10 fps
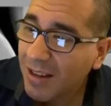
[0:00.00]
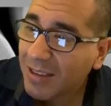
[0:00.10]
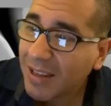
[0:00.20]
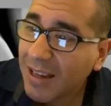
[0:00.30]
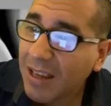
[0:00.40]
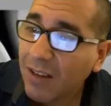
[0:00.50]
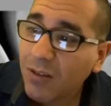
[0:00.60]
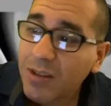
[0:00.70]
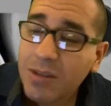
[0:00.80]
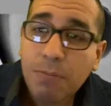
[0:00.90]
they gave
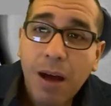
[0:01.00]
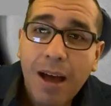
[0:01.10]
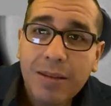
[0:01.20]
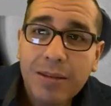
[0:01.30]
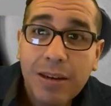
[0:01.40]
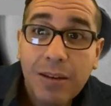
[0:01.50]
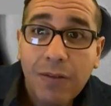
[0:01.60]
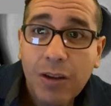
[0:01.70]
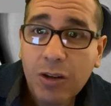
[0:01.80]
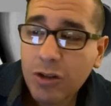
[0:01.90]
us positive
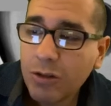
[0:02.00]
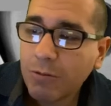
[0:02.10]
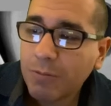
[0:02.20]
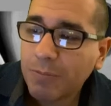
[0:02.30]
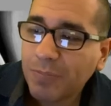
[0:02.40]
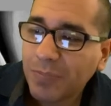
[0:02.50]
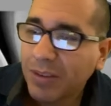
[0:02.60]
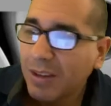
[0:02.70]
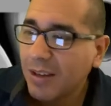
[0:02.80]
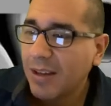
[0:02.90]
2.
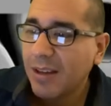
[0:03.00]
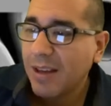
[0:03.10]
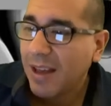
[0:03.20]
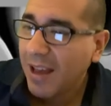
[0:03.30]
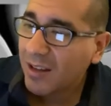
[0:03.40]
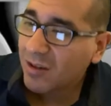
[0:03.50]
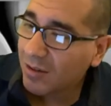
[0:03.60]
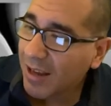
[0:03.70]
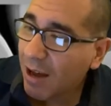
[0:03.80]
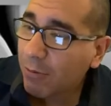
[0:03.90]
And so
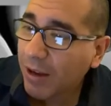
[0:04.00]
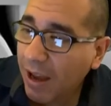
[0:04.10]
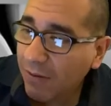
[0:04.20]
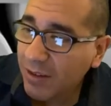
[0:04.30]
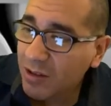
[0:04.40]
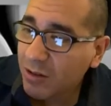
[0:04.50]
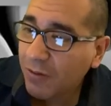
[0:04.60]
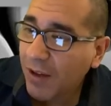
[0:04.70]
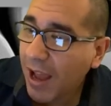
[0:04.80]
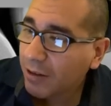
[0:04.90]
now we have these two
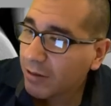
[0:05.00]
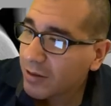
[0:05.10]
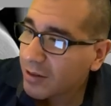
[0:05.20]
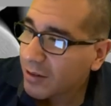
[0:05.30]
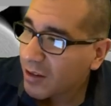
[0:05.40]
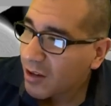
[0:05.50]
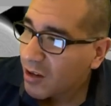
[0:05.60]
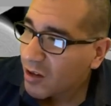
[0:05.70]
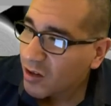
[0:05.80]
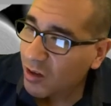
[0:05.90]
factors.
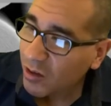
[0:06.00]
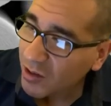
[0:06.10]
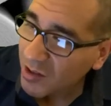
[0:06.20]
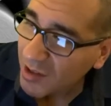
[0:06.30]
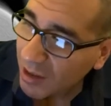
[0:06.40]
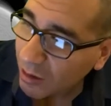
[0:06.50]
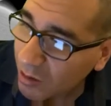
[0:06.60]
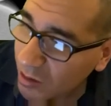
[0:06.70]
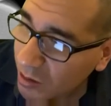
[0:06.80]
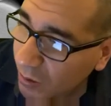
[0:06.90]
So you set
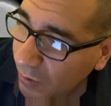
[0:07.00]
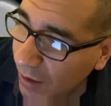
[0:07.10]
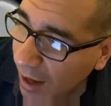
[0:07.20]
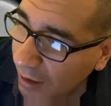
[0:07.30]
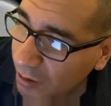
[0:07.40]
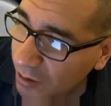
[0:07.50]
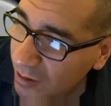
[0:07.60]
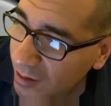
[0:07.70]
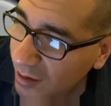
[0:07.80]
those two factors